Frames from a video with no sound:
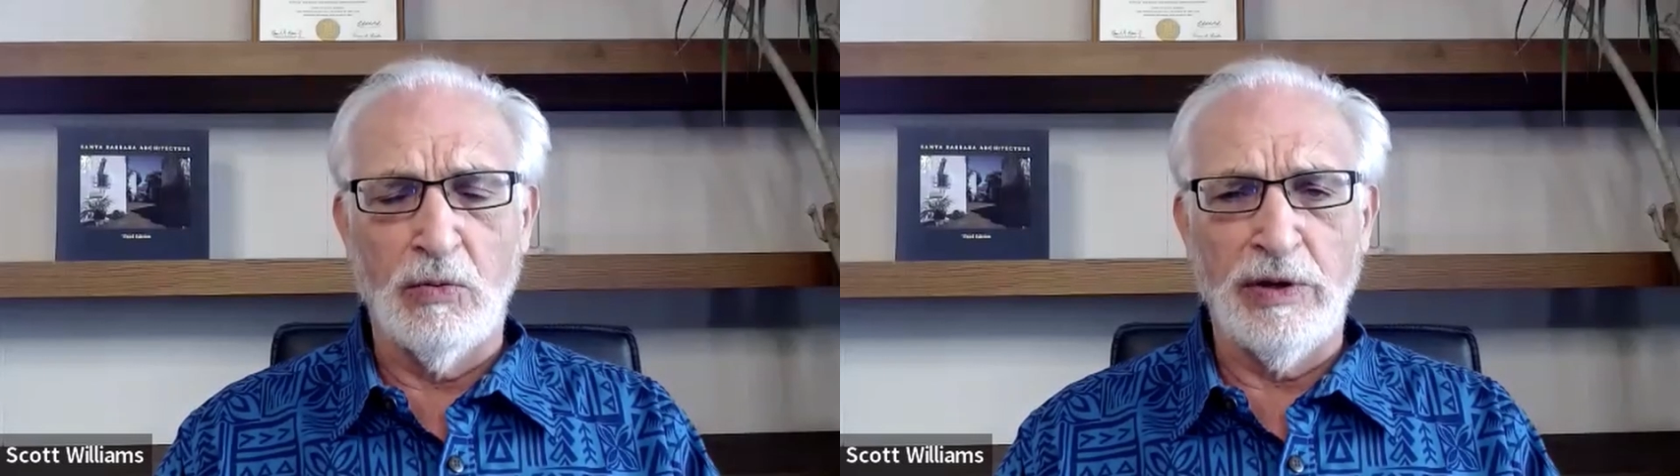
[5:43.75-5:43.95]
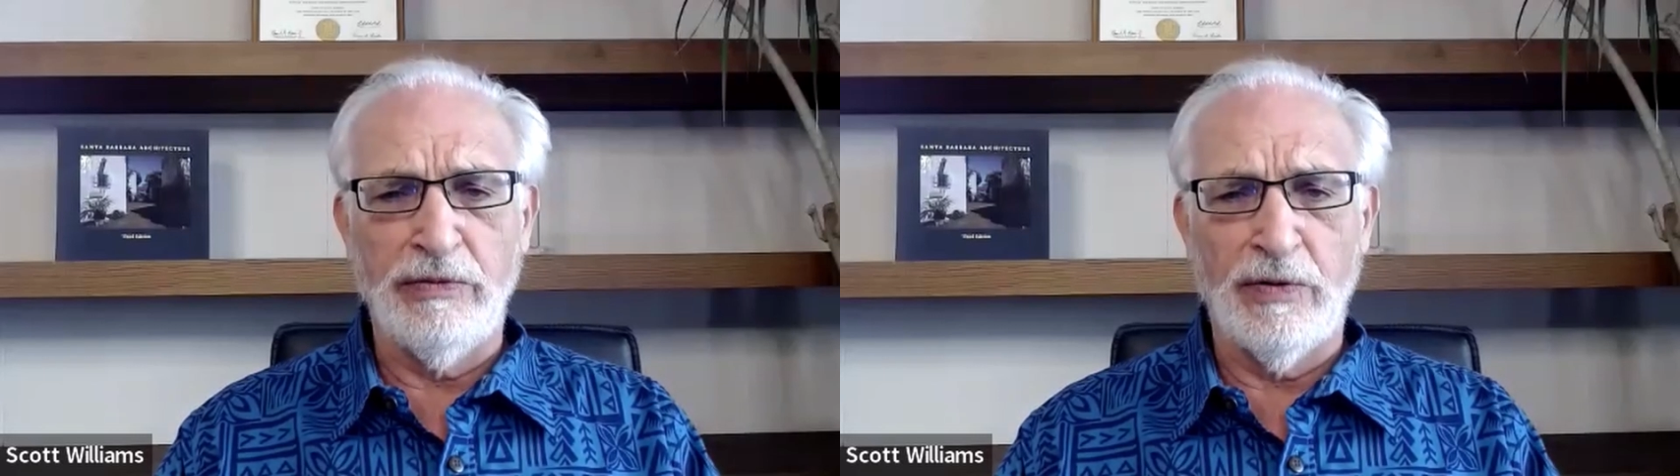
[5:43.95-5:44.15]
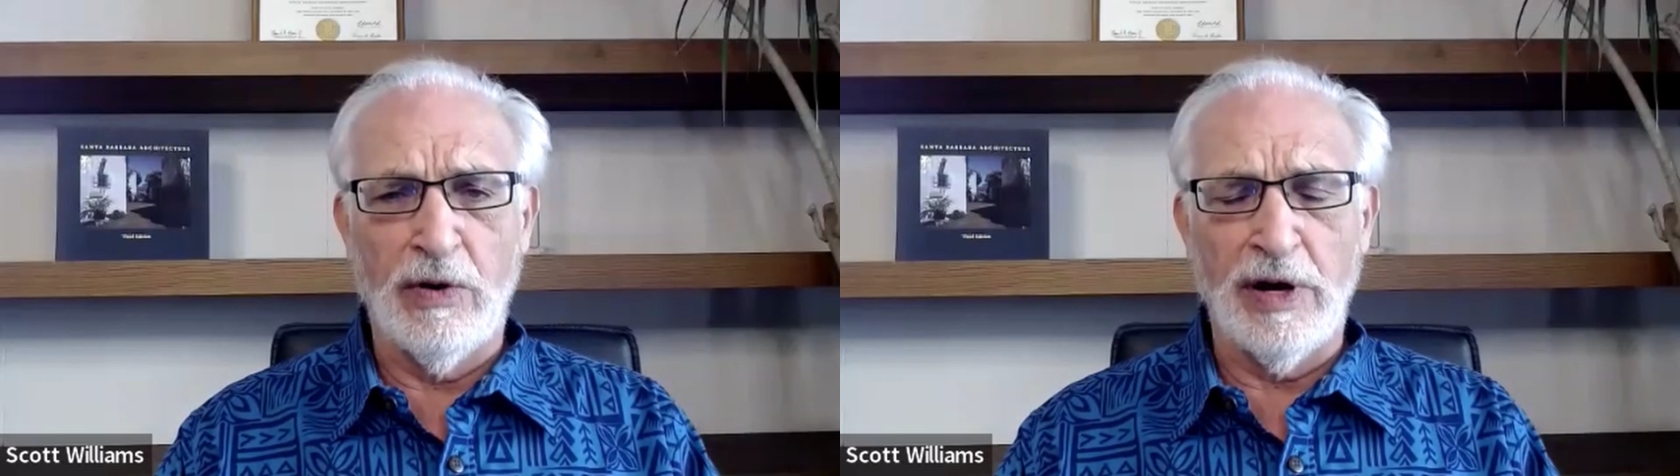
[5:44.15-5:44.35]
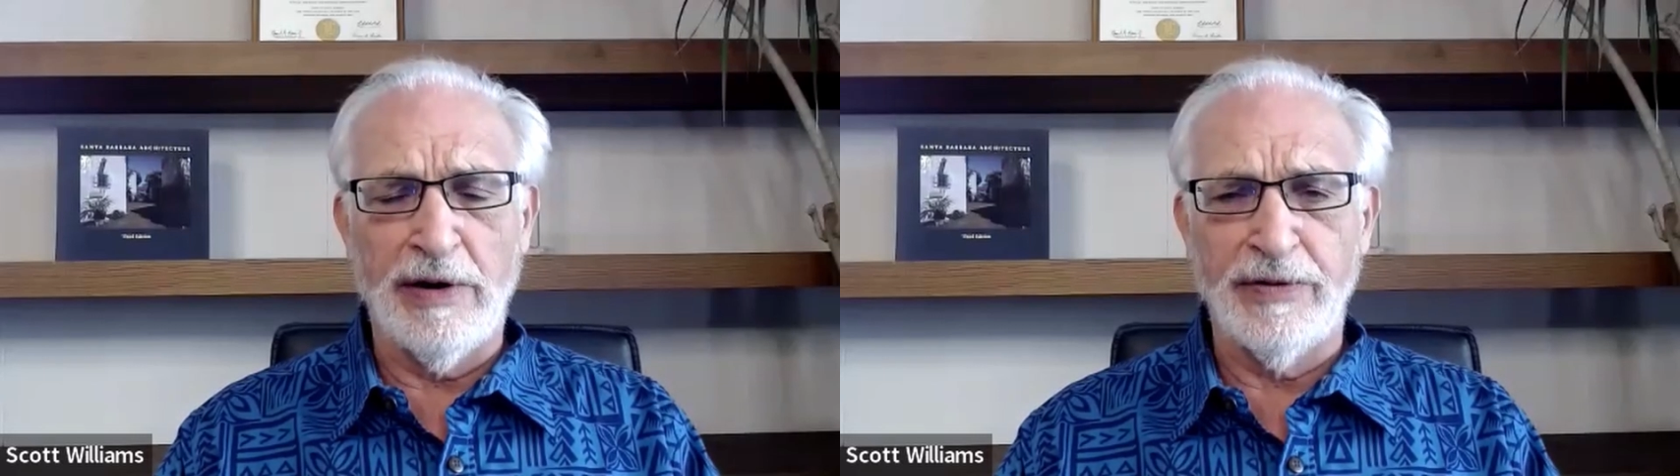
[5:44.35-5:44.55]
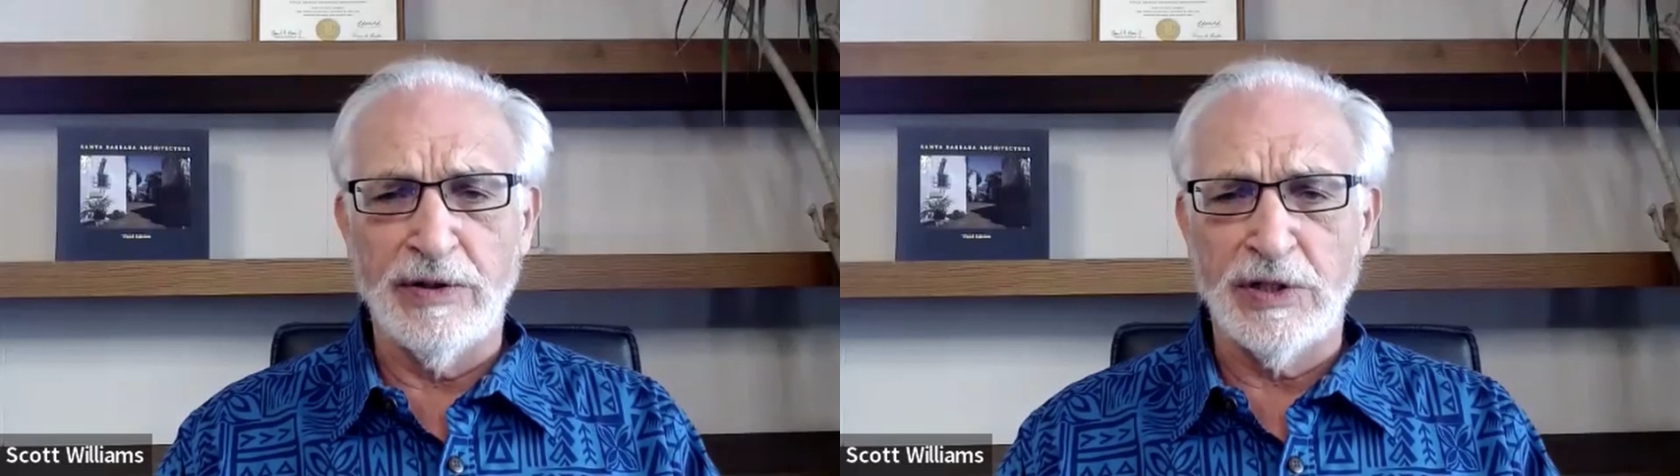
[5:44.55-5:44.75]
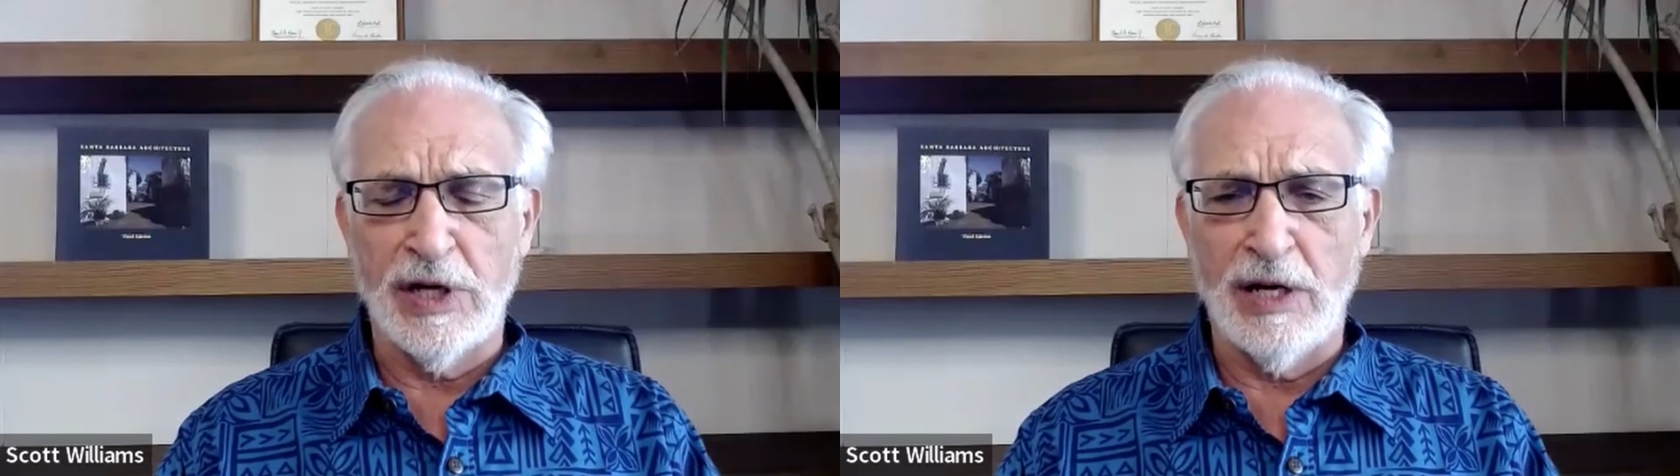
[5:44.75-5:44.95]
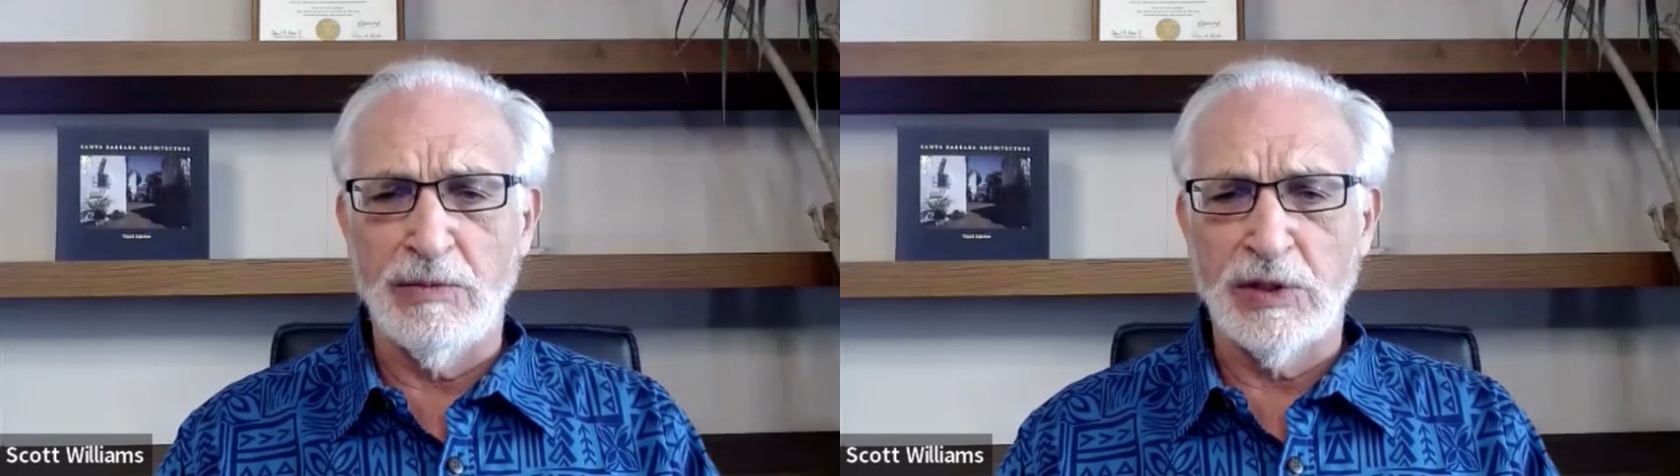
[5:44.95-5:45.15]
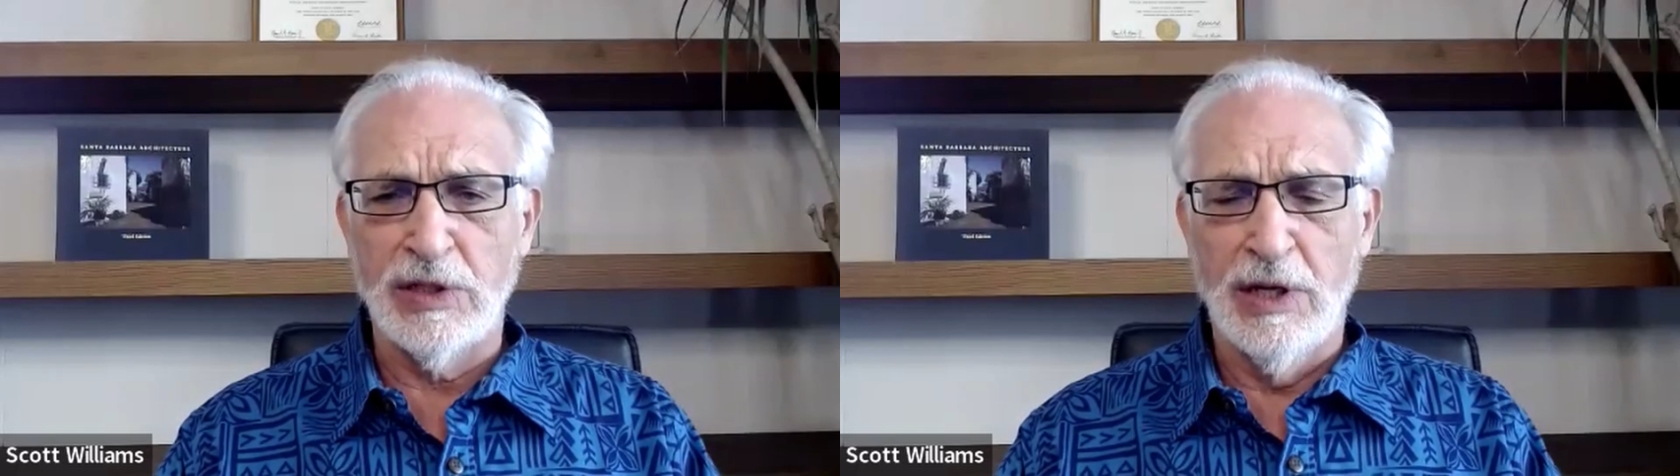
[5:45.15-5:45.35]
We've
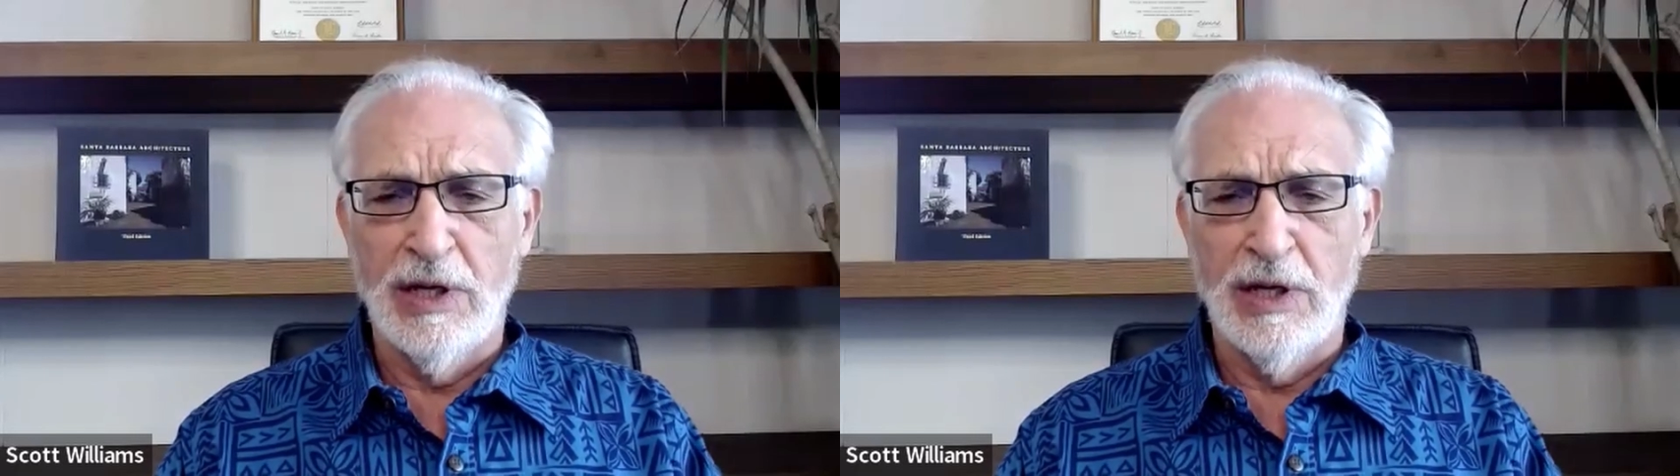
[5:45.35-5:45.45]
oftentimes